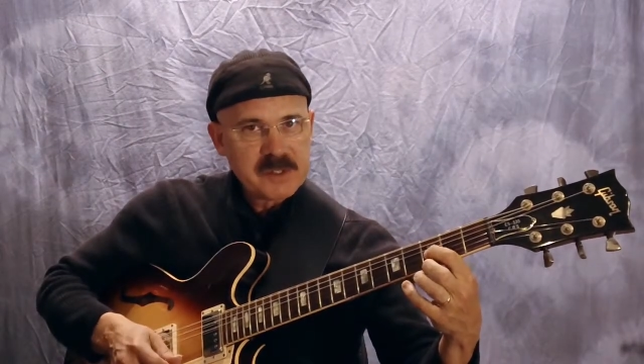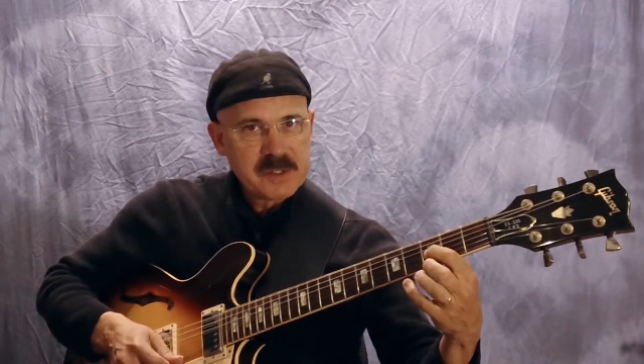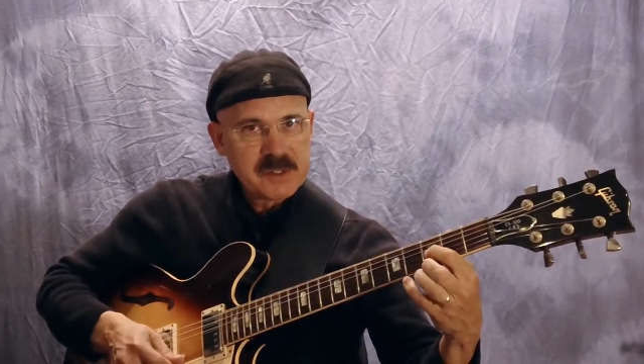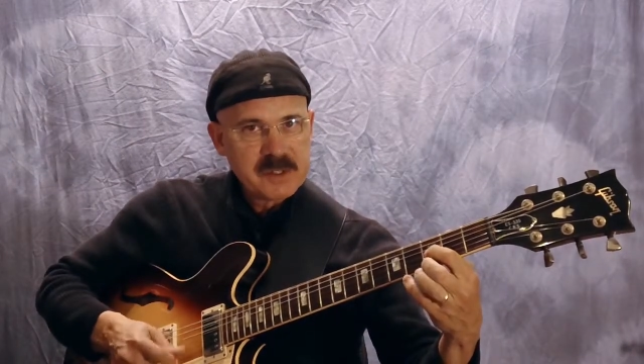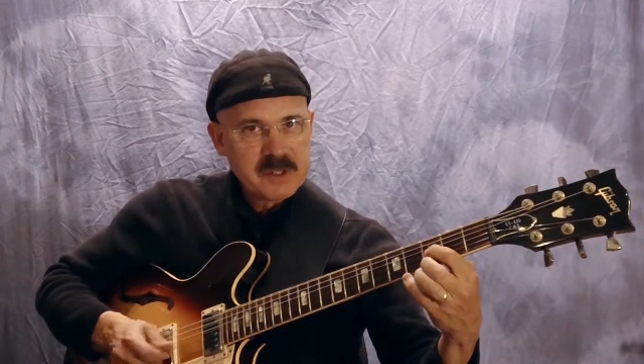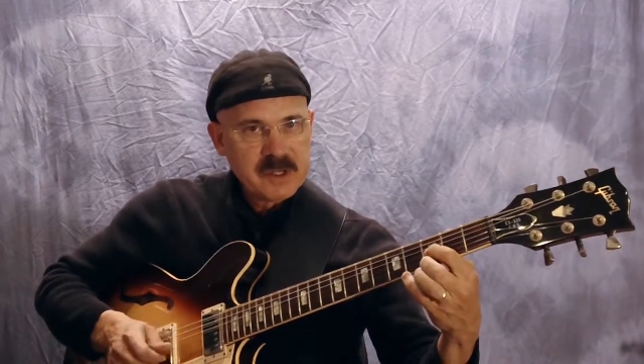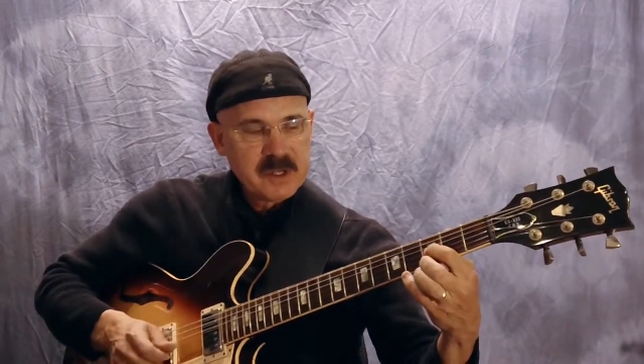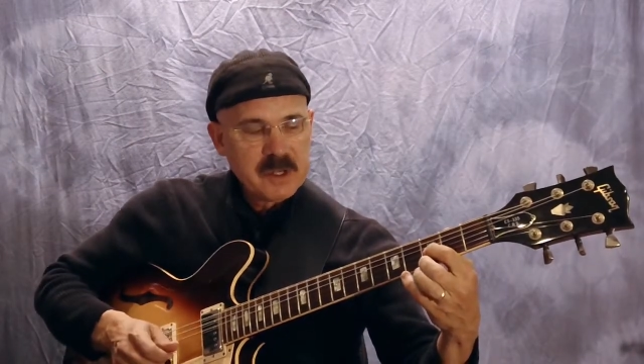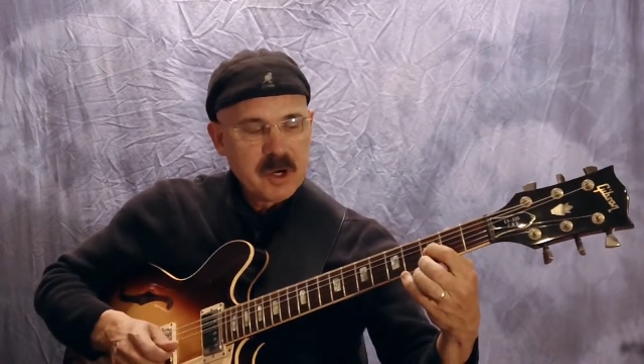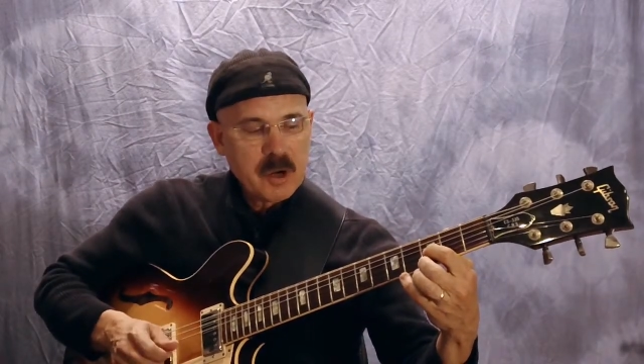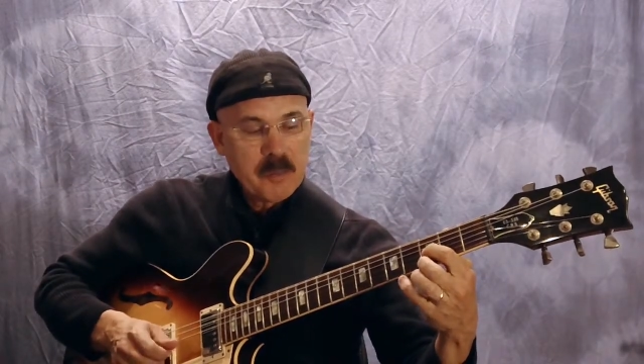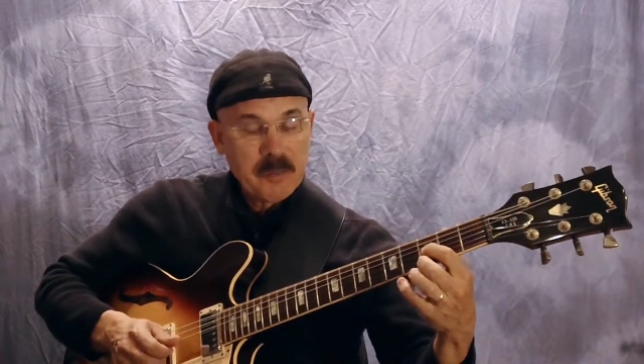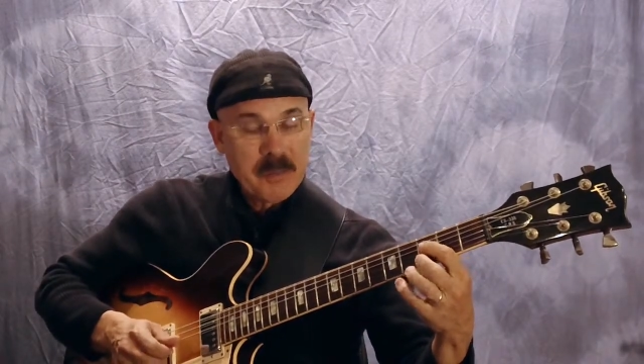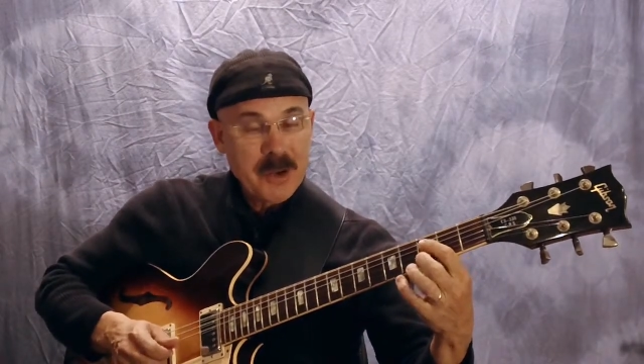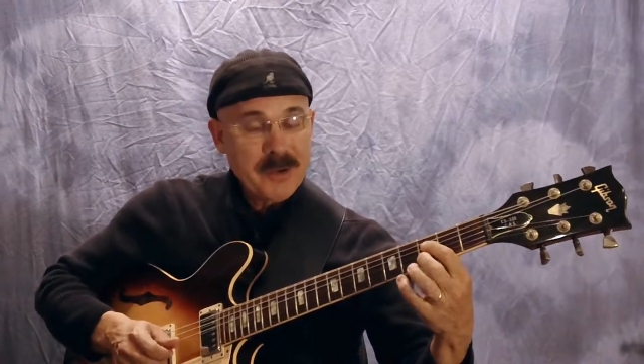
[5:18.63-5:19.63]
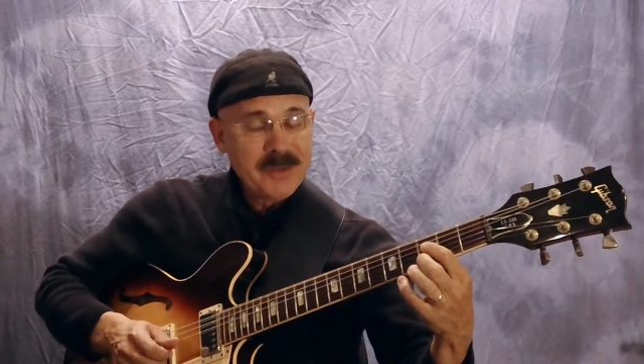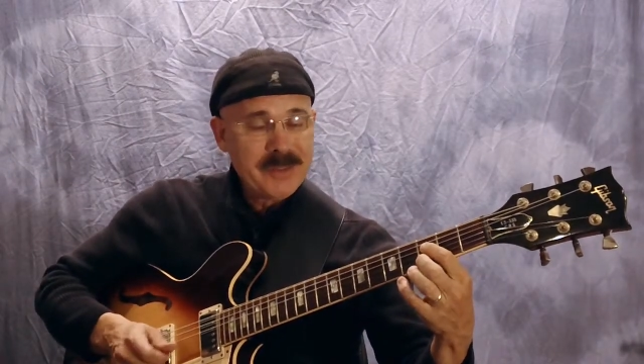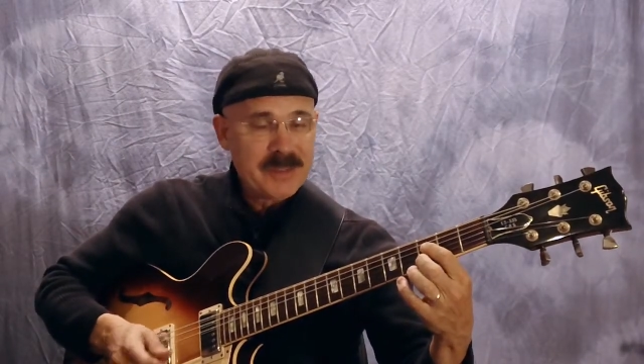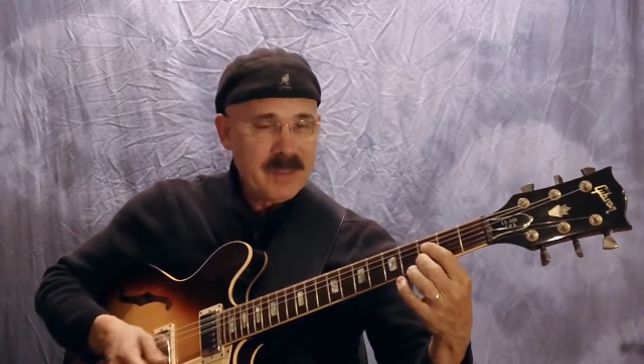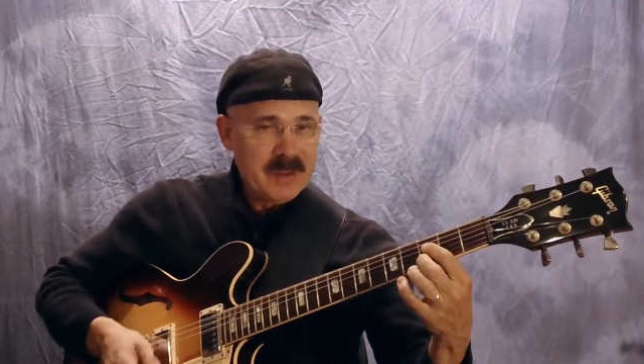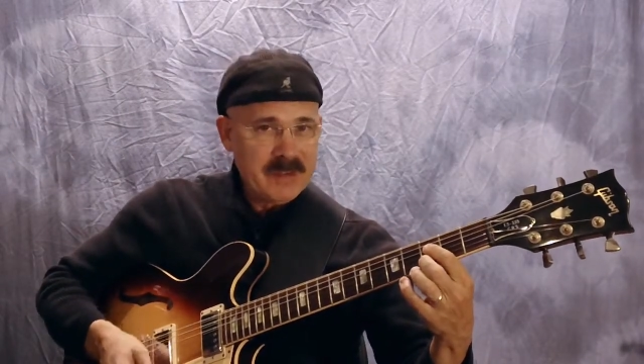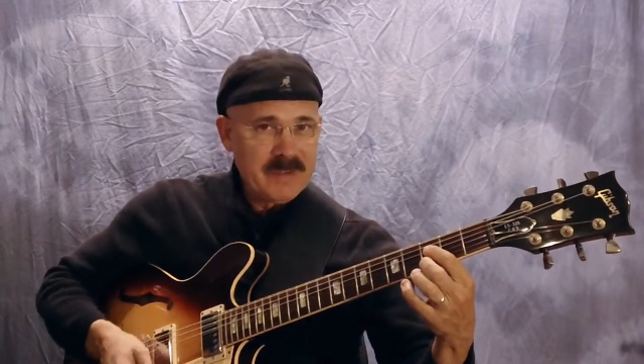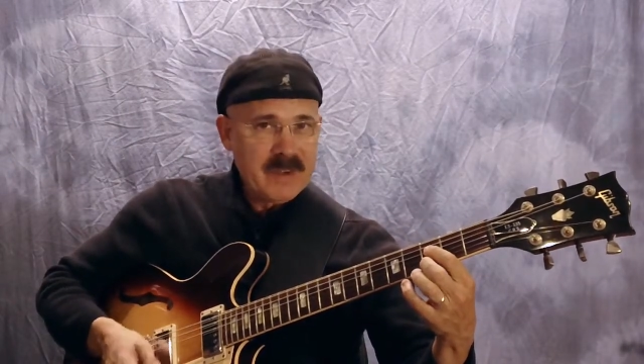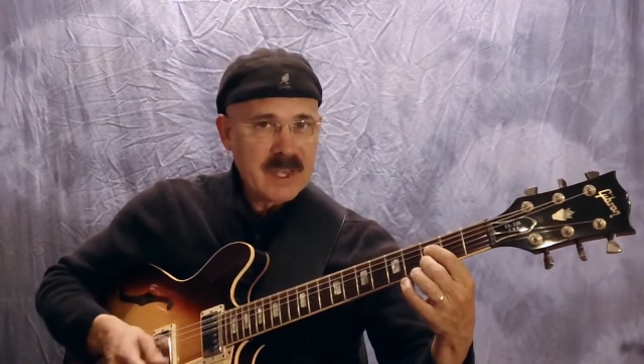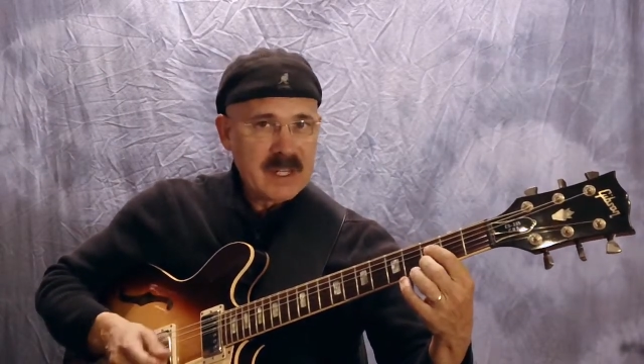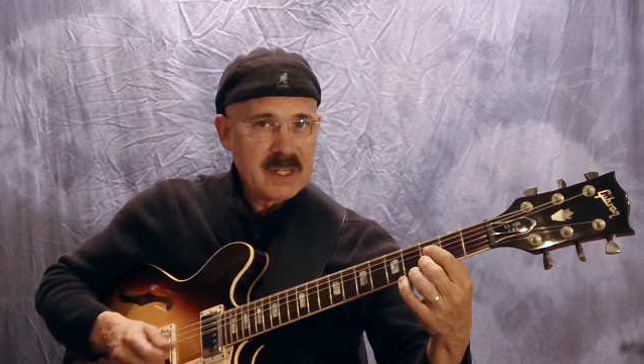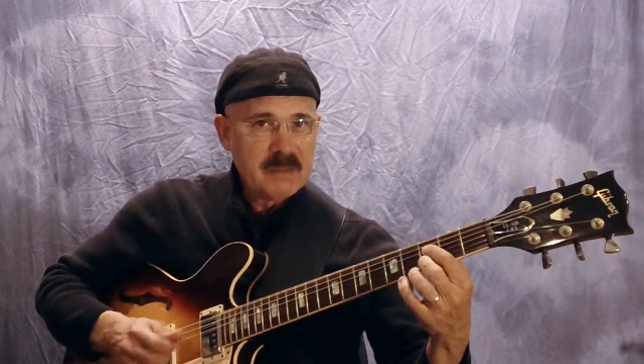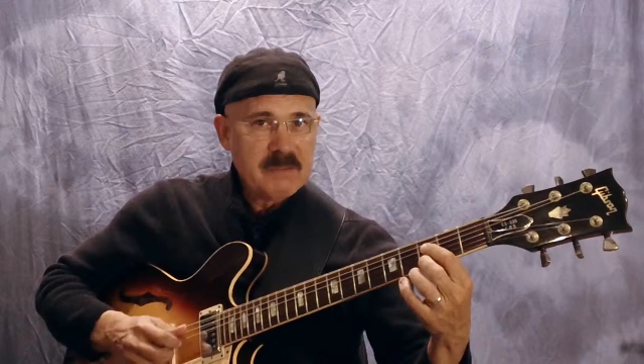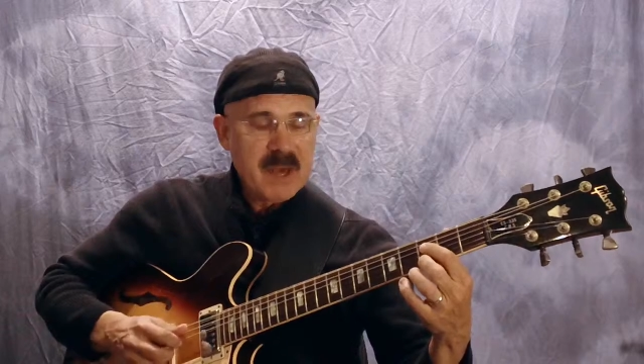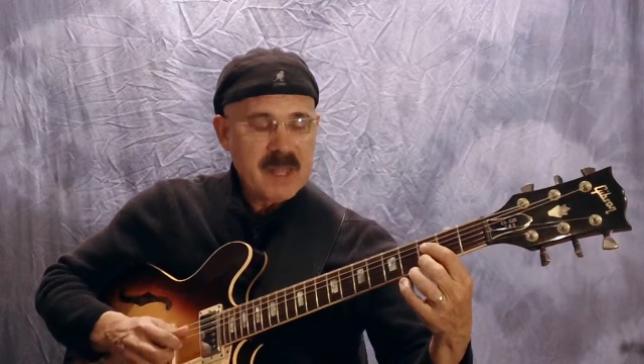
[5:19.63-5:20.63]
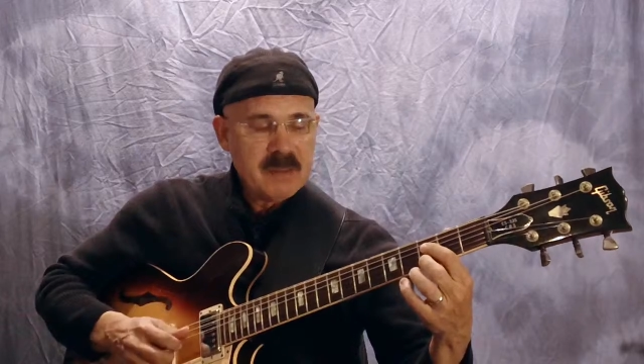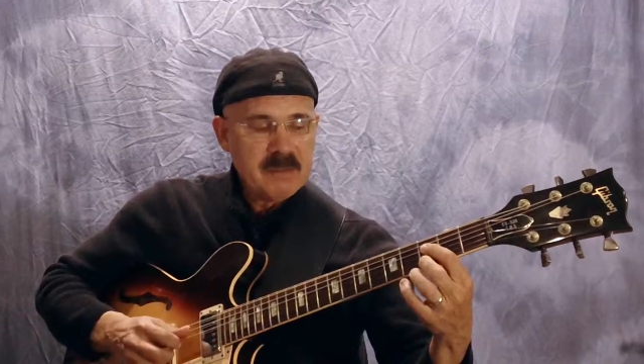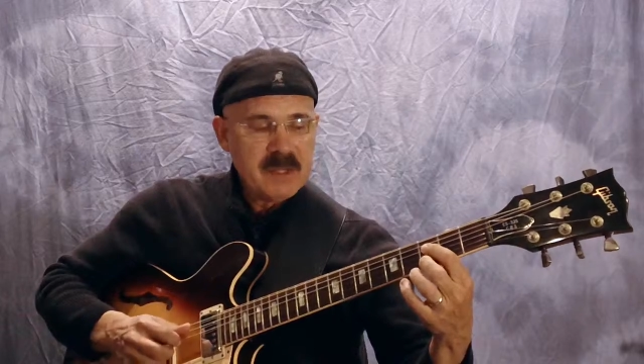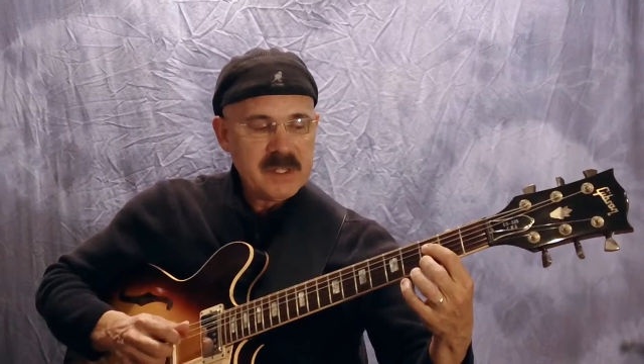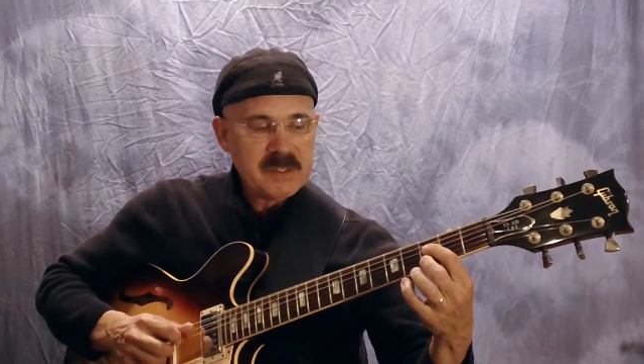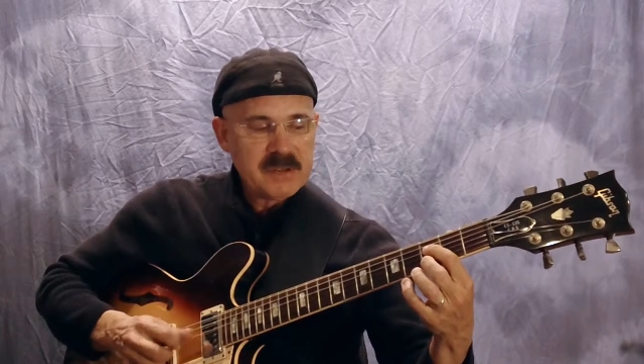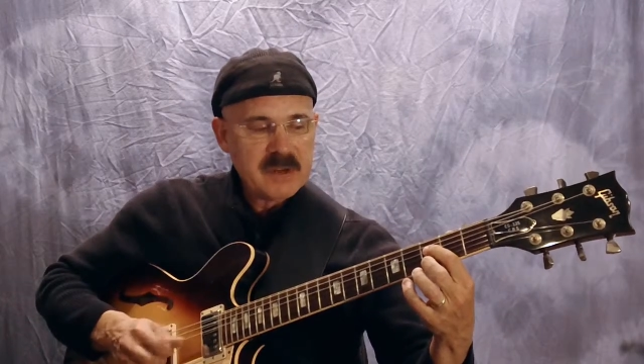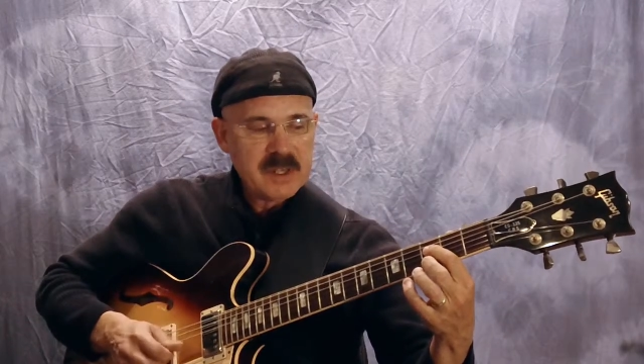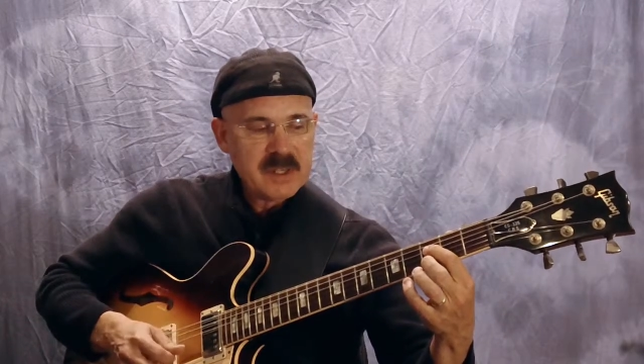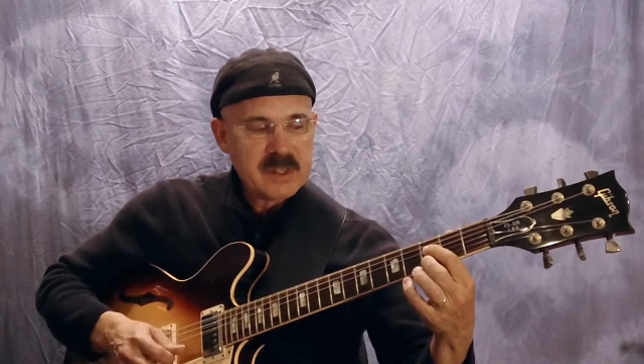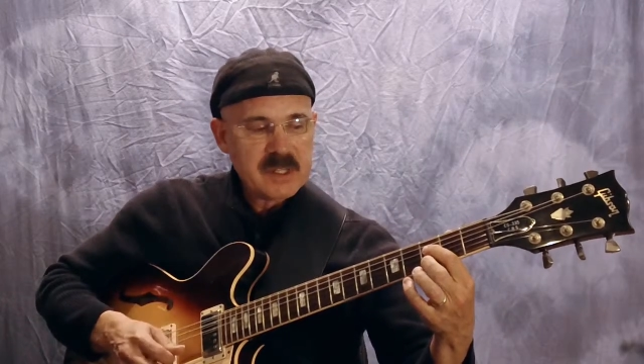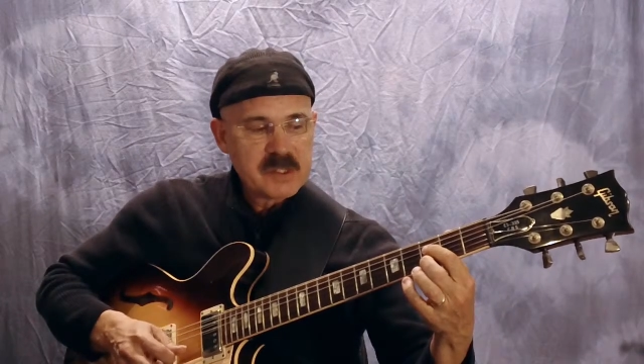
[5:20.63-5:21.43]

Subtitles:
are both affected by the B string.